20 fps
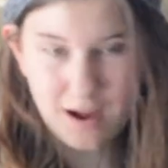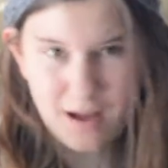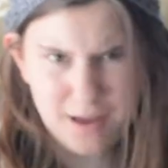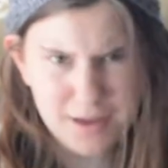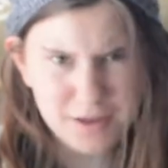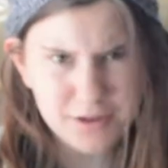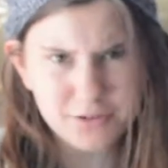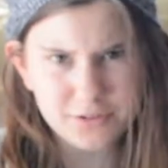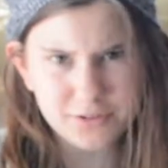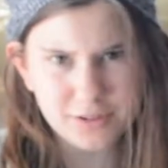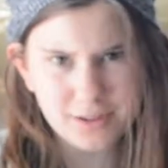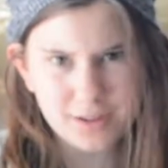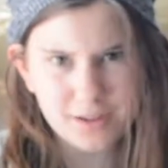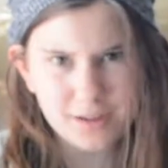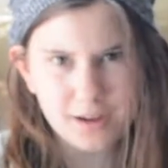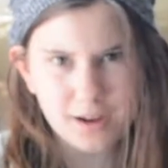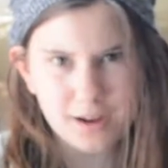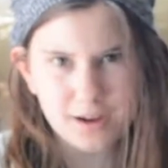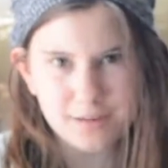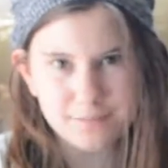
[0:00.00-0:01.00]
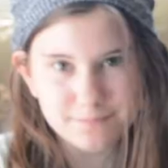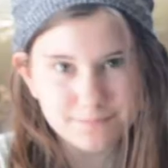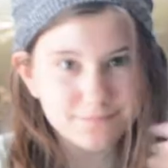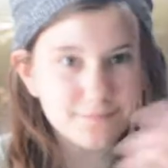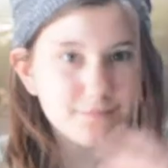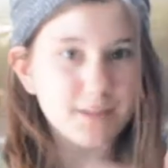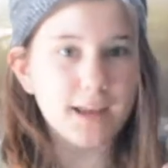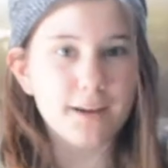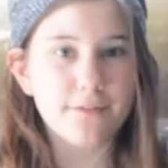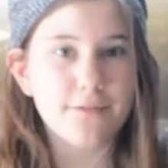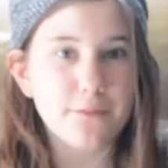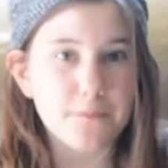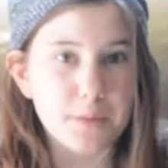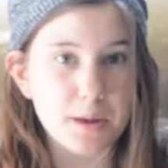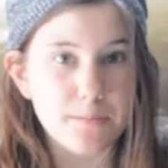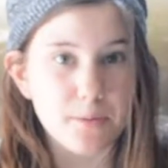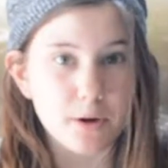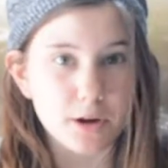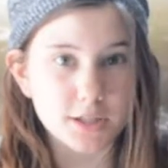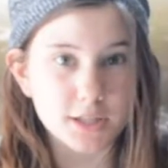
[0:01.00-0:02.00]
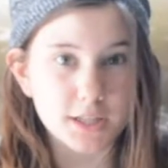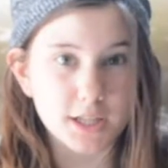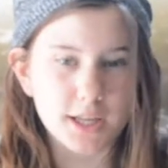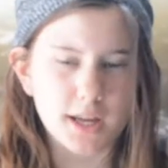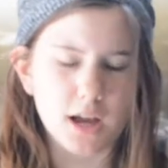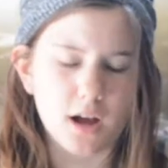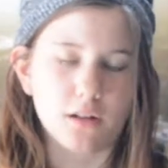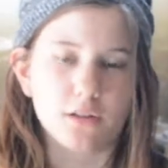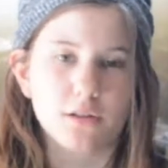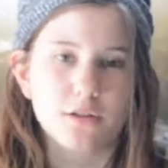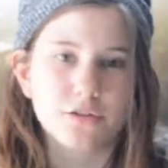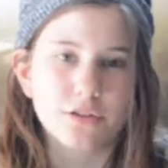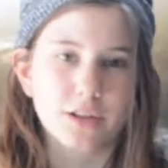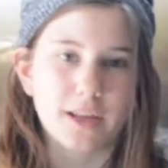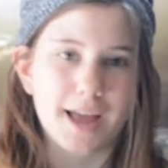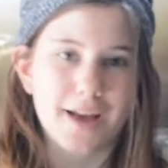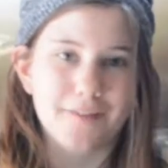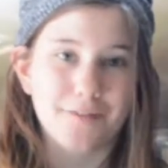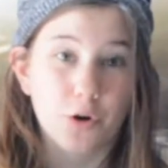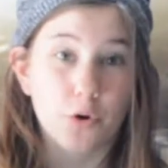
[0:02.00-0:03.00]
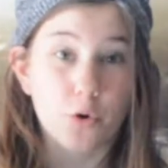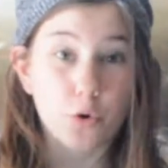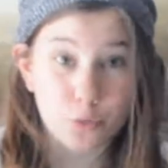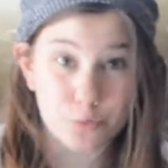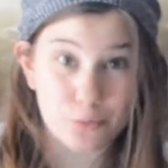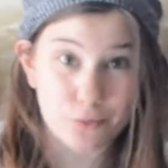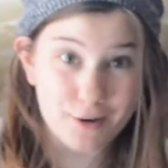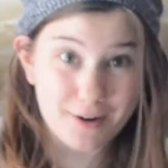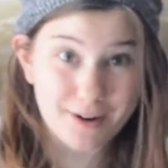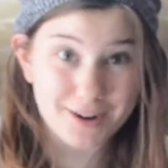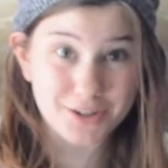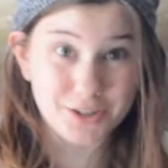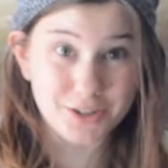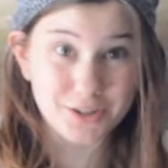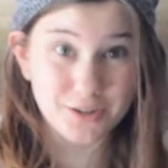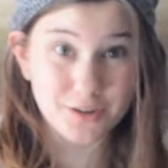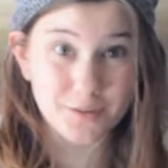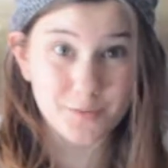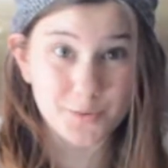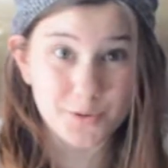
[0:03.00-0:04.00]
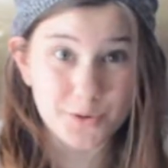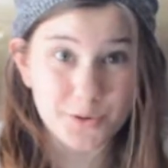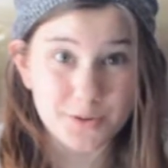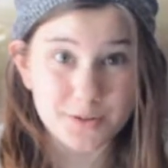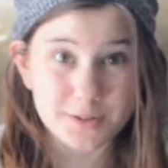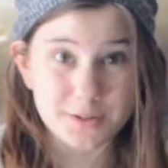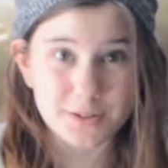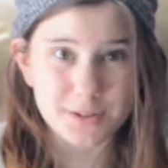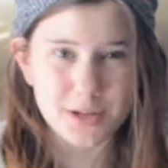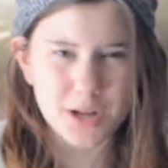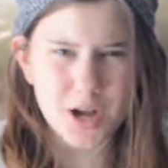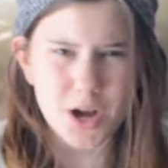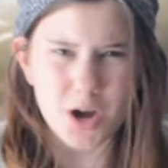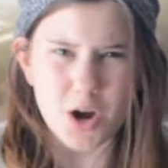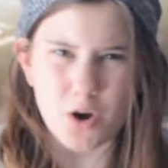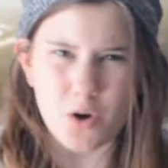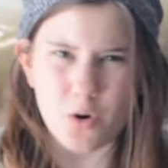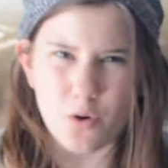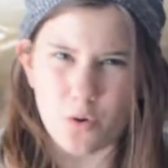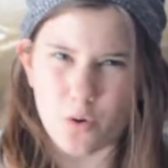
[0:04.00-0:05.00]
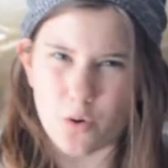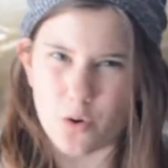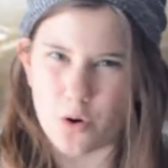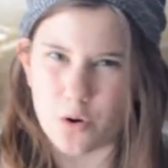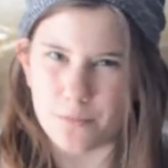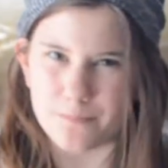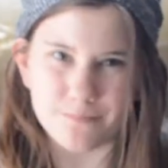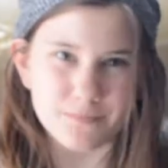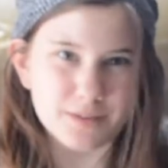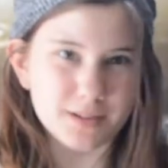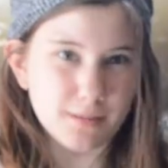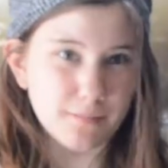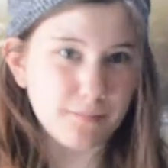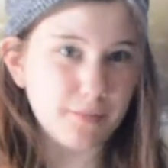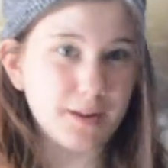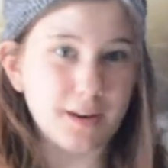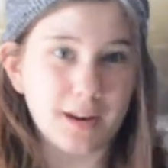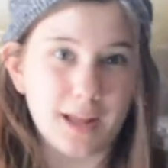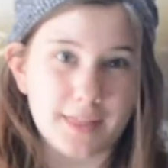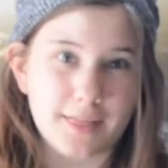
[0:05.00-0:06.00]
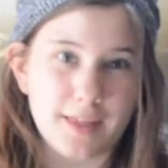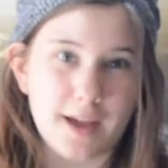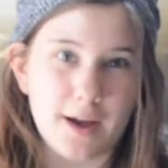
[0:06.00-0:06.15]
I usually, for me personally, I'll usually have a chord progression of sorts, or something like